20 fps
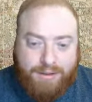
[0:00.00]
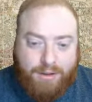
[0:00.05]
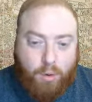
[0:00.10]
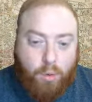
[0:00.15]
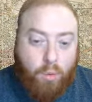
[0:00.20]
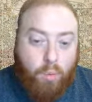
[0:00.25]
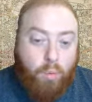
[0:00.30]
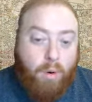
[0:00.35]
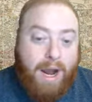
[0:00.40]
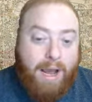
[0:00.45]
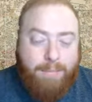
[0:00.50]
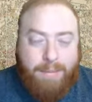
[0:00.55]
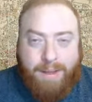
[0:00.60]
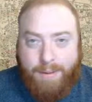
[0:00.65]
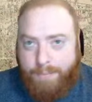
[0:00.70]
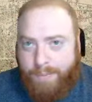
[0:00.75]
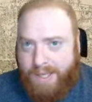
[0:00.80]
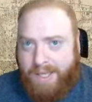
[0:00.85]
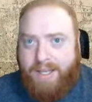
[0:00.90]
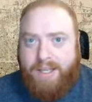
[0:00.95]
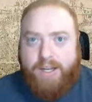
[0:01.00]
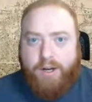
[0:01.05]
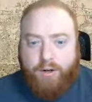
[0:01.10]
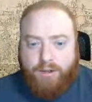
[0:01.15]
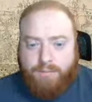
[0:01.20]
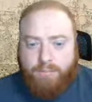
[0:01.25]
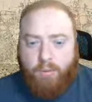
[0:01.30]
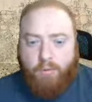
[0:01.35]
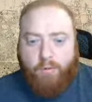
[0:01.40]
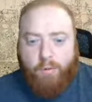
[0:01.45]
So YBP
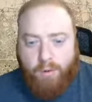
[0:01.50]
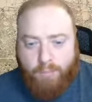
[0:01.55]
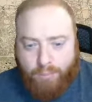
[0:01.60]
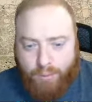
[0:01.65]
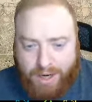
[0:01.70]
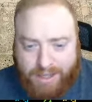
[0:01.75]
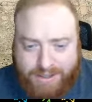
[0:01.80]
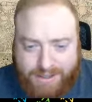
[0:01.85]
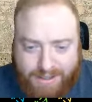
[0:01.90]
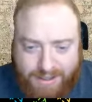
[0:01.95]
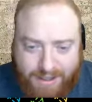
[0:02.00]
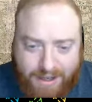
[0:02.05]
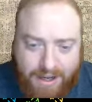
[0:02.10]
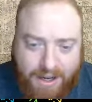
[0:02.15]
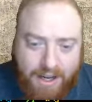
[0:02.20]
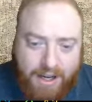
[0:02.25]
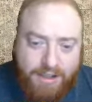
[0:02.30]
years before present.